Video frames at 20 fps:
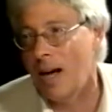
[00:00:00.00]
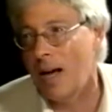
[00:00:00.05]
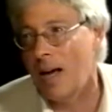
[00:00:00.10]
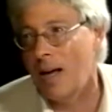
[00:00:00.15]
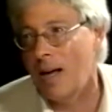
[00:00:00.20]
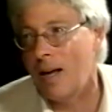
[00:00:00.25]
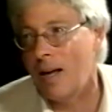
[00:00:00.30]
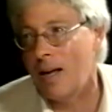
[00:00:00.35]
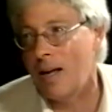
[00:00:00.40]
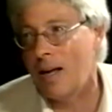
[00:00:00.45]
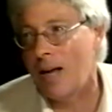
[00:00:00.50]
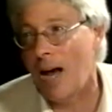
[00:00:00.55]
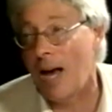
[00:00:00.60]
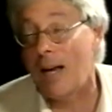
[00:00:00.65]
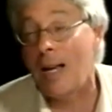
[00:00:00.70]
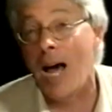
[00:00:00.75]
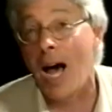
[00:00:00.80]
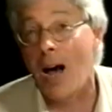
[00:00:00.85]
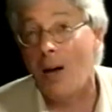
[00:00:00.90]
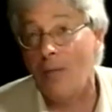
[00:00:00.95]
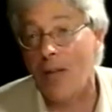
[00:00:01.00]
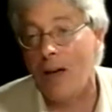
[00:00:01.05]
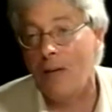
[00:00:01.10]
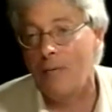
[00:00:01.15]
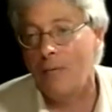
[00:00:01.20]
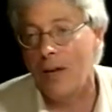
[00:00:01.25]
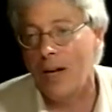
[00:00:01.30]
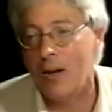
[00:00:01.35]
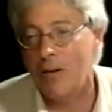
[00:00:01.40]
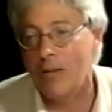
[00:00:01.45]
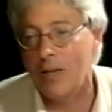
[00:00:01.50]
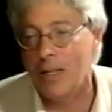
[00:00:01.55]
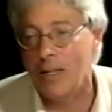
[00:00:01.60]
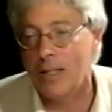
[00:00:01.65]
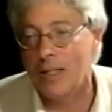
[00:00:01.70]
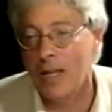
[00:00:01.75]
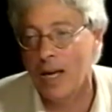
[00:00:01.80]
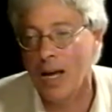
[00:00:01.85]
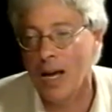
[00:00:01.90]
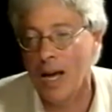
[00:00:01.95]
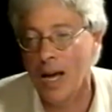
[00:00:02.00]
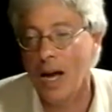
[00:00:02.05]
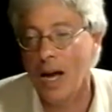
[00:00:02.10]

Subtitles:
And how that varied